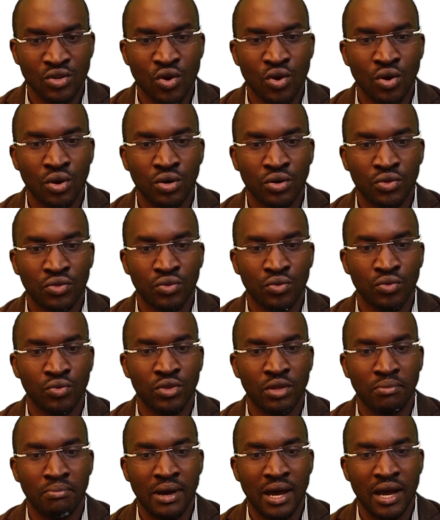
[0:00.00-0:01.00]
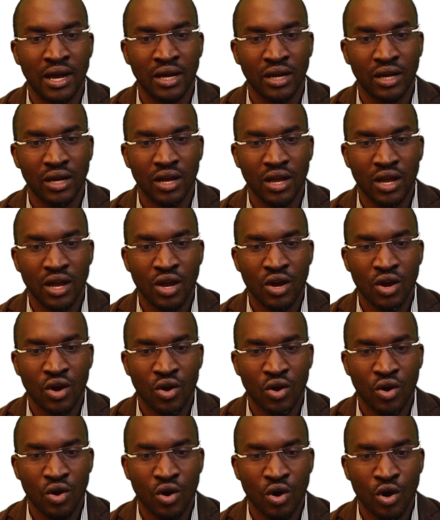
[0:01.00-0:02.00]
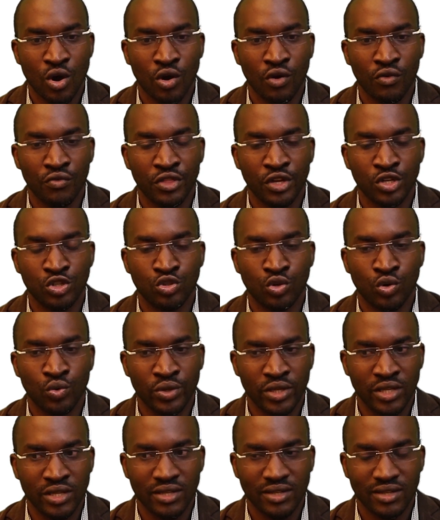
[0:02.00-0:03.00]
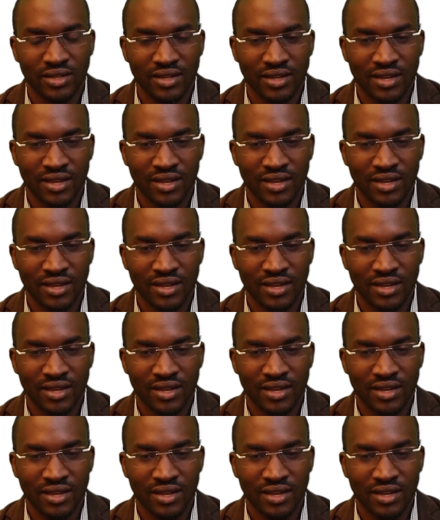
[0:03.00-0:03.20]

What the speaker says: gone through the bank of the drawee.